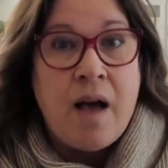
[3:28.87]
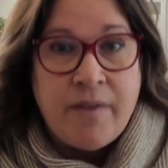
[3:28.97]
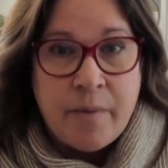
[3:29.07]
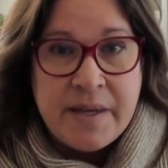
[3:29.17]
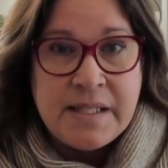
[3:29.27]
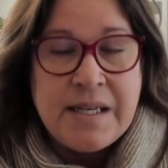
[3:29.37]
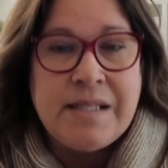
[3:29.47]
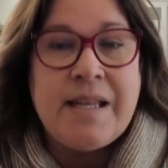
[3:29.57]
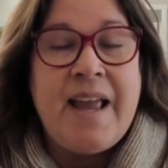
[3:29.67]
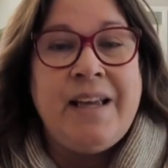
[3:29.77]
of our
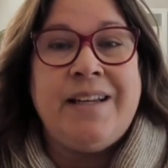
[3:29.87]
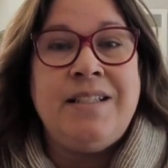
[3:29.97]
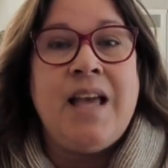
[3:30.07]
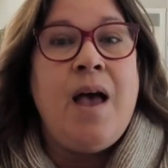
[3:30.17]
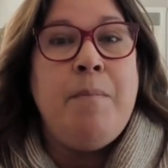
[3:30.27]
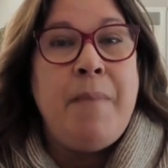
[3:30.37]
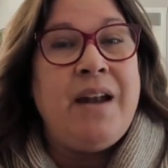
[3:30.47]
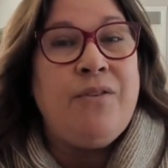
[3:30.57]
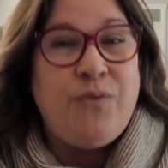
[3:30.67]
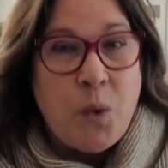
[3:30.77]
business, and
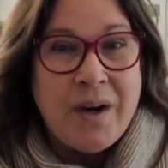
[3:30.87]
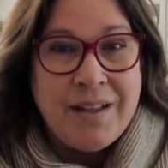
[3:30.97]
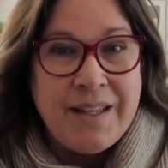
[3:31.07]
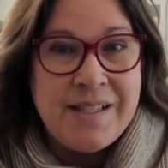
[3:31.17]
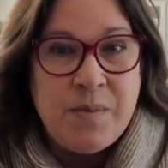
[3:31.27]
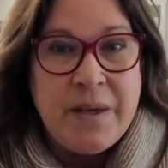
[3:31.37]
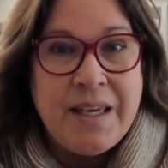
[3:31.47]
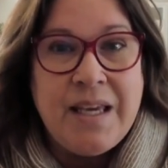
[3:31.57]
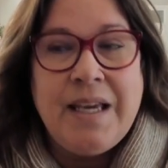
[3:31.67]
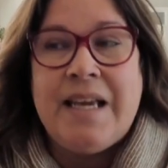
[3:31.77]
metaphorically
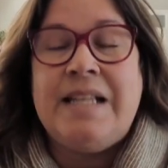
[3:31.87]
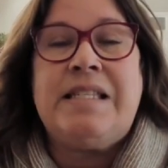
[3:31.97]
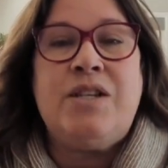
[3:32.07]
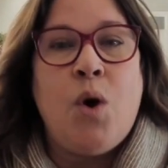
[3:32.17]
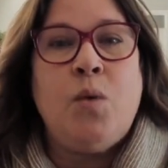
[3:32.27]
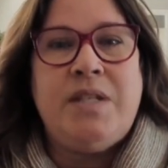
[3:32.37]
speaking, it's no